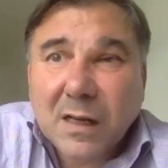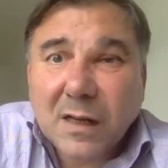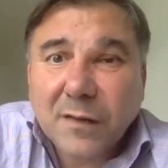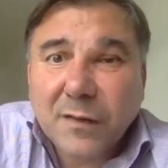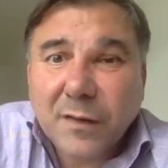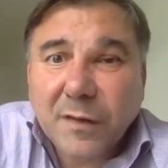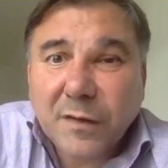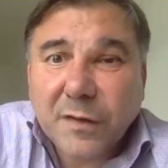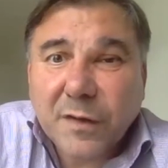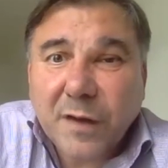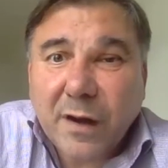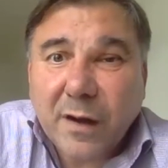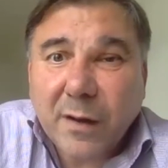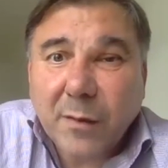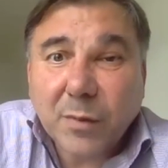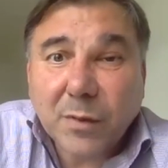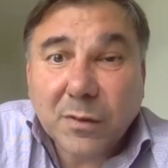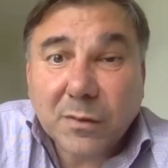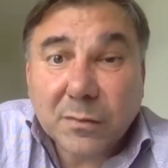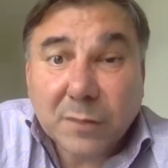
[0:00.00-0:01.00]

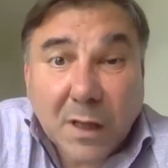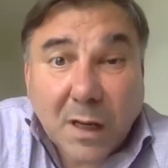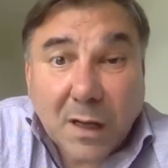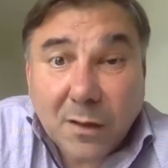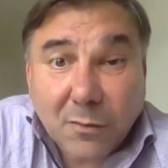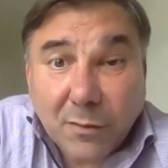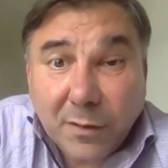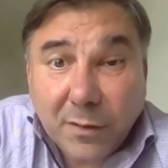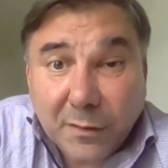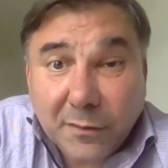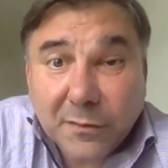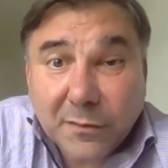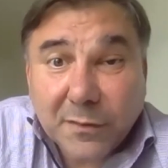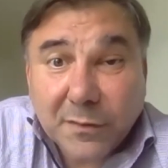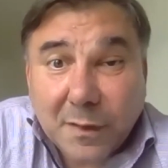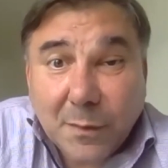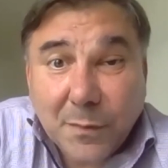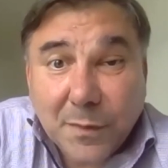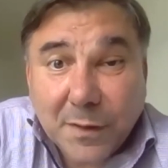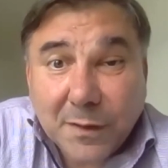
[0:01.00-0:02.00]
undesirable now is
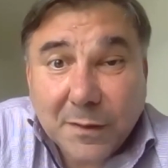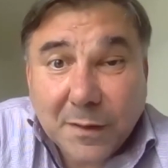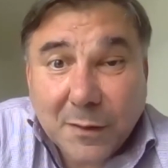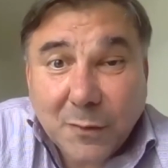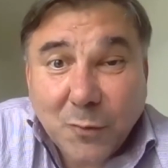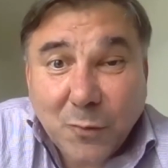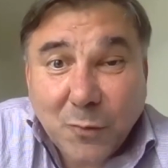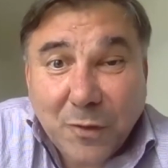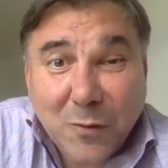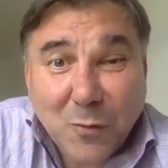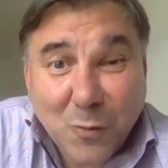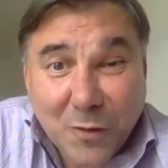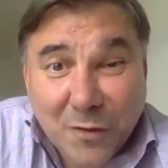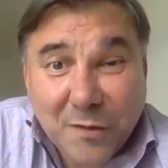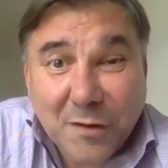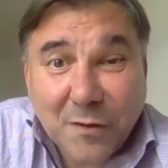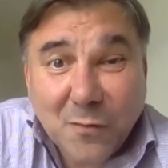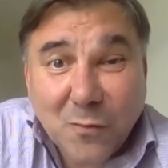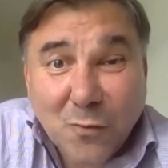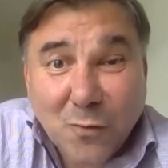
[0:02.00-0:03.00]
something that we are
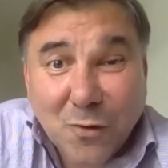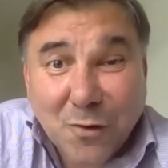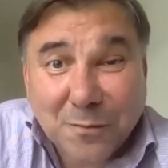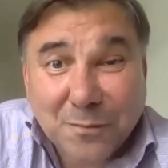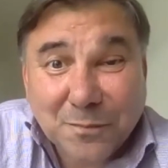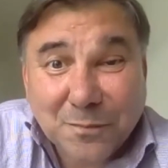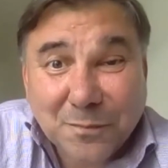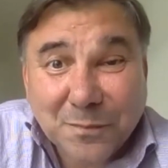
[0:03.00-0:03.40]
wishing for.